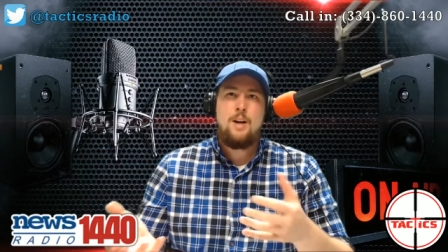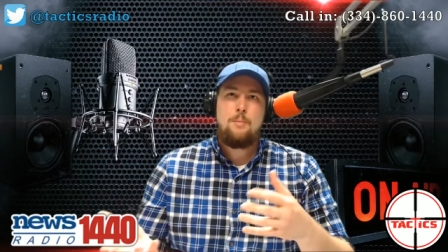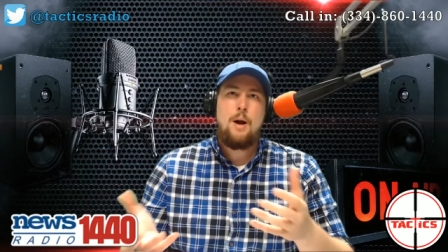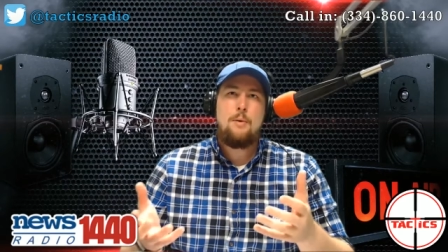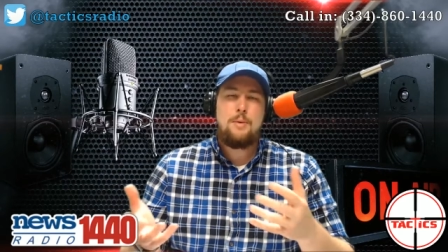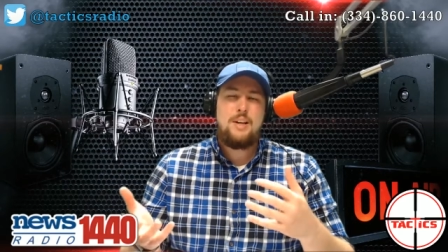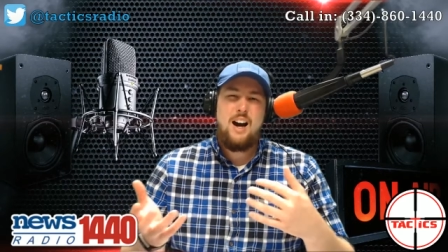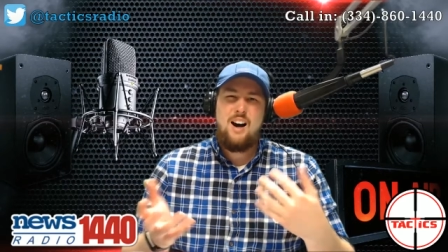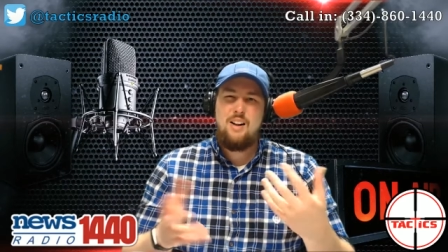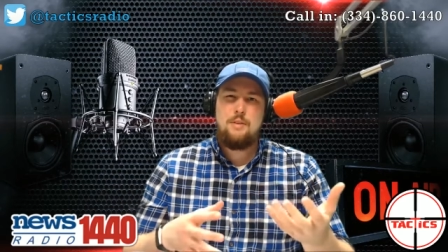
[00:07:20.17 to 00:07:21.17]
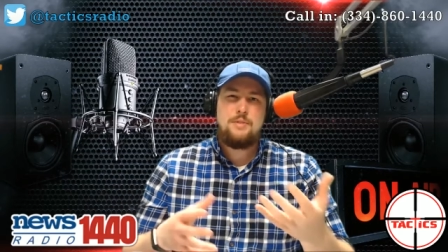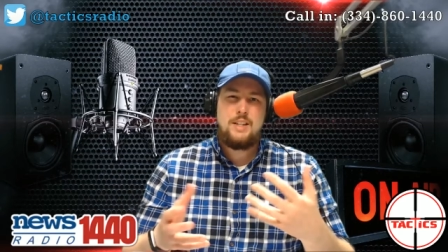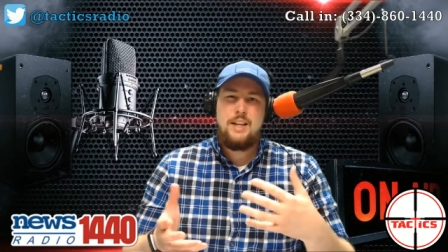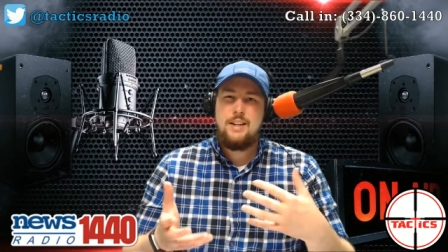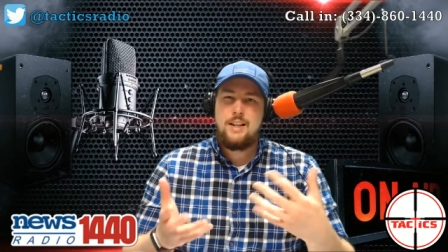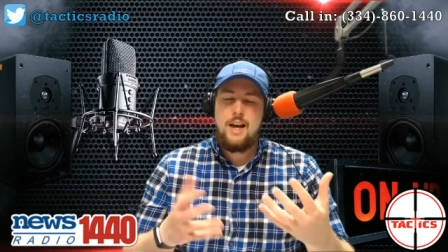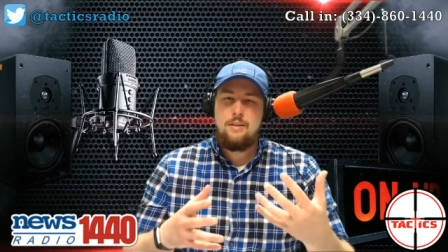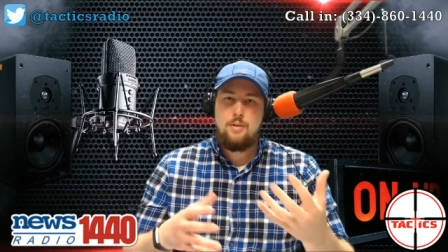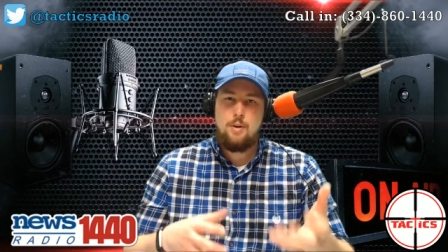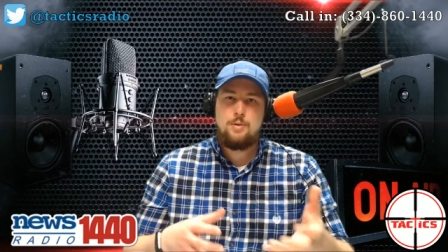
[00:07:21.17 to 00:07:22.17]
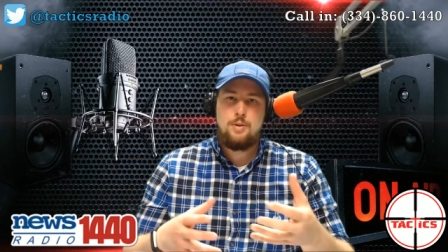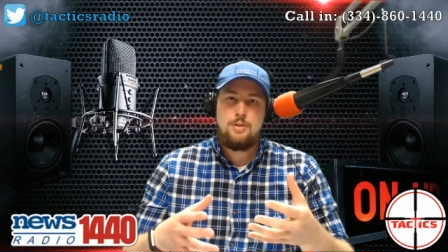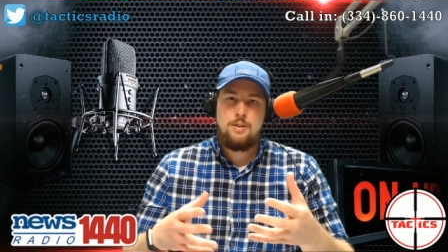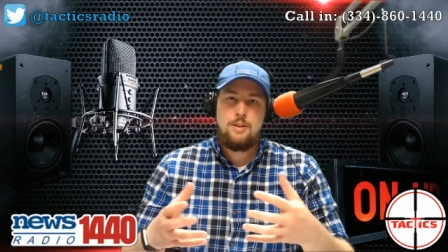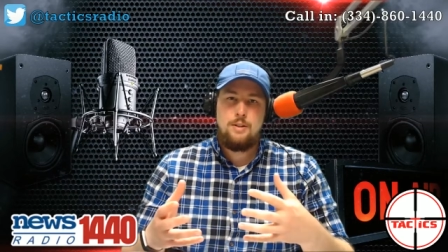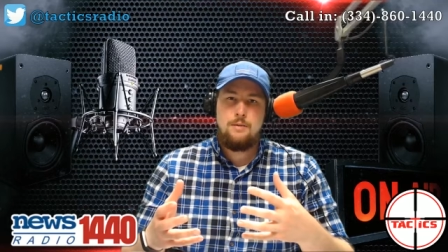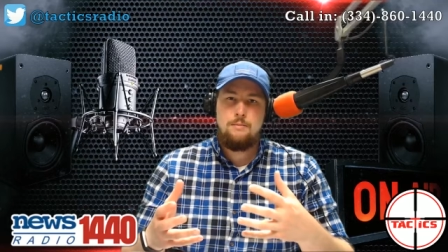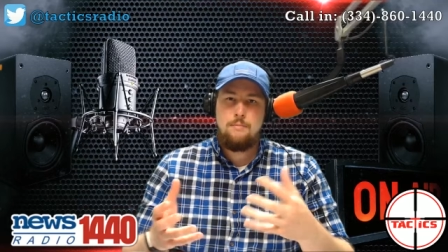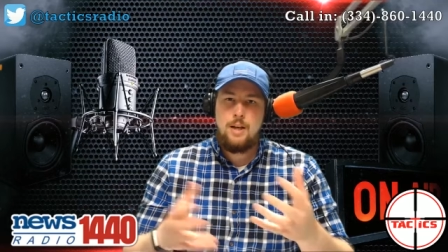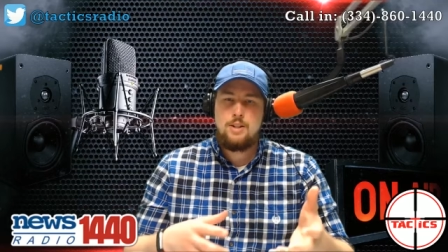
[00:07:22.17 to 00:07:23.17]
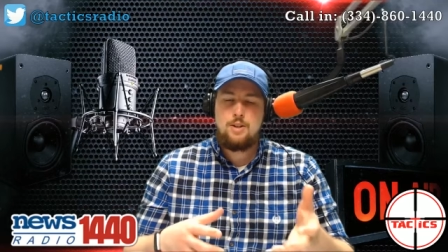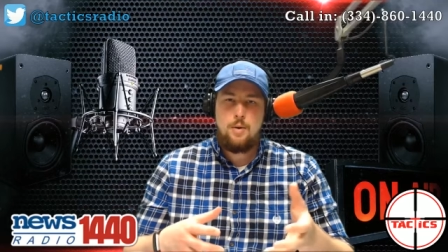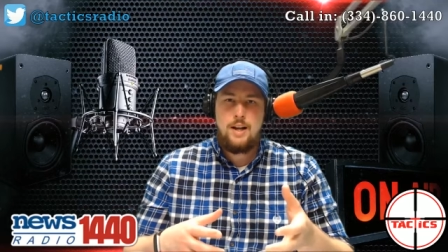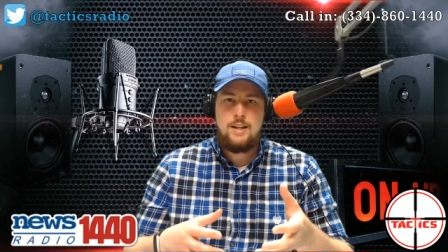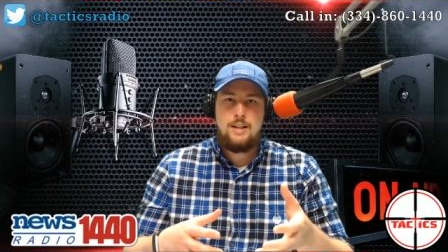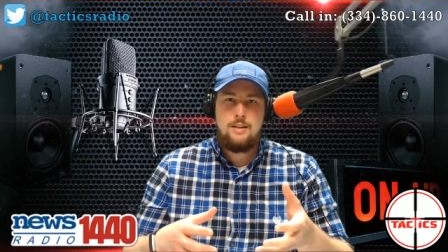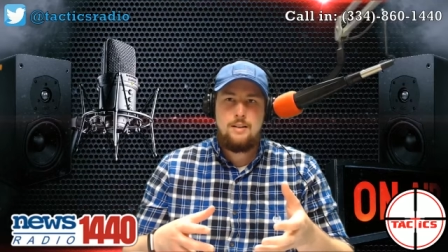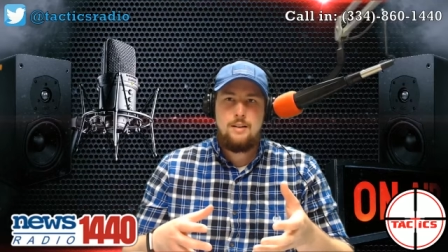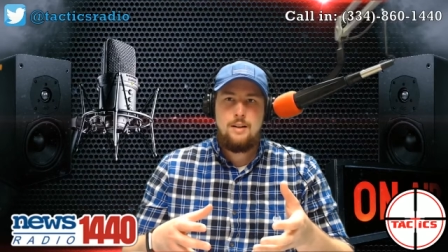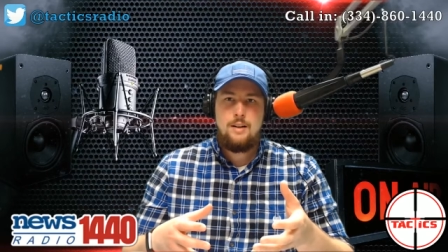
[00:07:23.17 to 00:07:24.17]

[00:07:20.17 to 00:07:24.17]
probably olive skinned, kind of closer to Mediterranean.